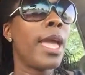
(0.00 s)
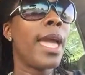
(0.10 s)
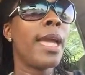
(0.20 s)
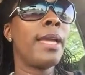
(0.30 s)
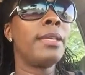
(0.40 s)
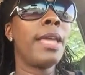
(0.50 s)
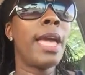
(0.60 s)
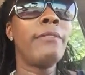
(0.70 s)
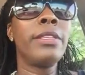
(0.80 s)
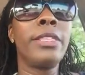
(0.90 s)
And
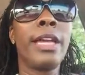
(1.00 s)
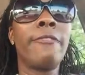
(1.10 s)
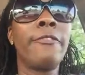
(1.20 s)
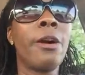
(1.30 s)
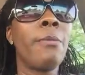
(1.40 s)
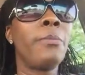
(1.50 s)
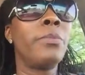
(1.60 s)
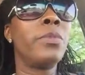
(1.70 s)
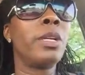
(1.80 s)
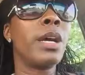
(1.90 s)
everything
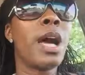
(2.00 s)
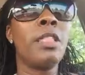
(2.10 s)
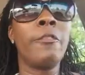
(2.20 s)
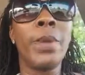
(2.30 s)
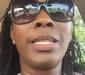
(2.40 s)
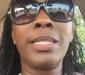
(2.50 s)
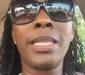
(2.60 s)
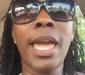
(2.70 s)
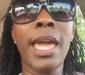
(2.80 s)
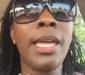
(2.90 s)
from the color of my
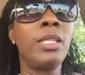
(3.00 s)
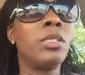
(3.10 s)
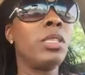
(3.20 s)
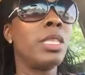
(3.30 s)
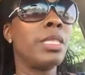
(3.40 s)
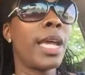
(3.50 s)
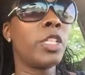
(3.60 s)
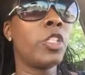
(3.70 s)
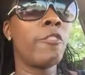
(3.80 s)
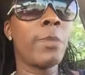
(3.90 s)
skin to the
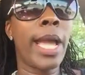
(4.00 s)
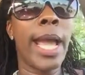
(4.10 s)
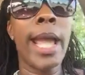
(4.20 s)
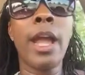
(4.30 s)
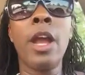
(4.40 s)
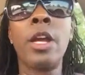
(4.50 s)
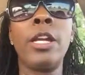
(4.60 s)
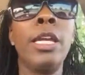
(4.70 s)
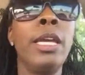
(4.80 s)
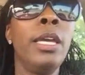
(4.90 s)
texture of my hair
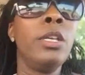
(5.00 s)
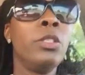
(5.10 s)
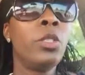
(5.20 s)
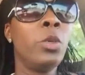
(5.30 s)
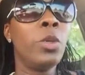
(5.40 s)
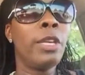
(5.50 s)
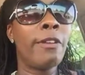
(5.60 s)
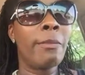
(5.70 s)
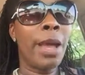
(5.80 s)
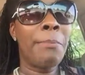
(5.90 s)
to
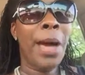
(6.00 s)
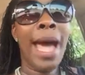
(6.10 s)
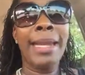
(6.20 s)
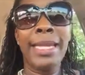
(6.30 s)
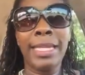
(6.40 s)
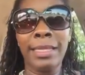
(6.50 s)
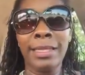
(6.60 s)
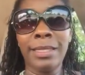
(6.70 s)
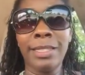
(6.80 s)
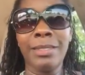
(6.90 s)
even my body
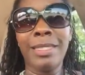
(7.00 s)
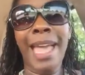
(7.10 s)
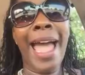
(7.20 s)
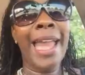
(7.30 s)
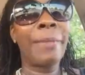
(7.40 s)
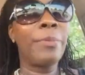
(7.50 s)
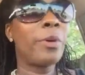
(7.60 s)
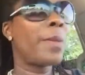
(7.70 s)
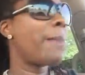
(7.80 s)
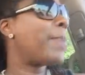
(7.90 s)
type or
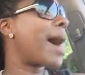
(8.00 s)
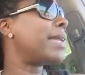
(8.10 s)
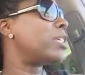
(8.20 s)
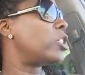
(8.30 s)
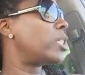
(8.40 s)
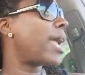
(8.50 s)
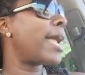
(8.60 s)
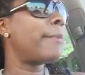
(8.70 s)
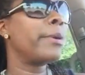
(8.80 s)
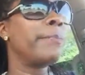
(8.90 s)
my body
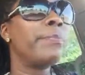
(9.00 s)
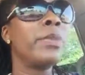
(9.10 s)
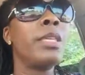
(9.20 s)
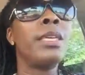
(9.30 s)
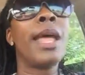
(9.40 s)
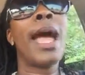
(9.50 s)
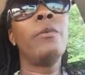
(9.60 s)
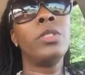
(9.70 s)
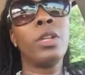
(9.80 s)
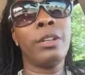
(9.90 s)
shape that I
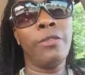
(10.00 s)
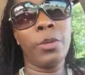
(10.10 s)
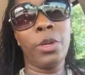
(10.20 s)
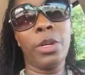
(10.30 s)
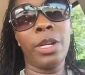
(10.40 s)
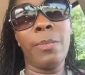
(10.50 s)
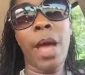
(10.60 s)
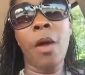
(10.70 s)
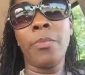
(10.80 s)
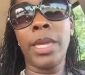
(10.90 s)
was going to feel good
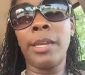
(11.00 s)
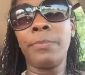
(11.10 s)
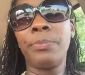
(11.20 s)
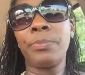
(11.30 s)
about me